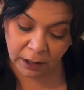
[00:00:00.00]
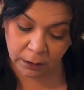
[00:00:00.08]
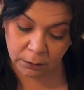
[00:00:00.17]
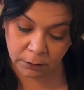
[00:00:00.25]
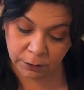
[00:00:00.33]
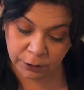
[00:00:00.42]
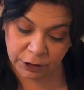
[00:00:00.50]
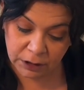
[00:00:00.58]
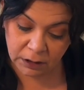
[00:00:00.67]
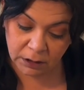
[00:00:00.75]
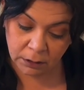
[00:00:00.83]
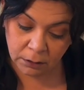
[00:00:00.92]

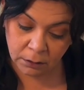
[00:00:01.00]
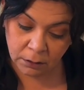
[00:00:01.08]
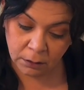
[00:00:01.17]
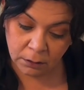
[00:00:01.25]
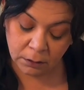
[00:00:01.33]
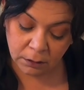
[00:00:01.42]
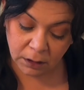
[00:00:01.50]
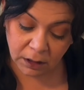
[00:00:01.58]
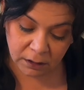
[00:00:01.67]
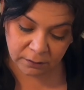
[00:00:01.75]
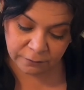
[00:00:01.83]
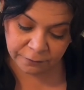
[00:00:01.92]
energy,
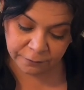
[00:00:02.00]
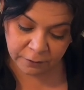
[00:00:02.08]
love.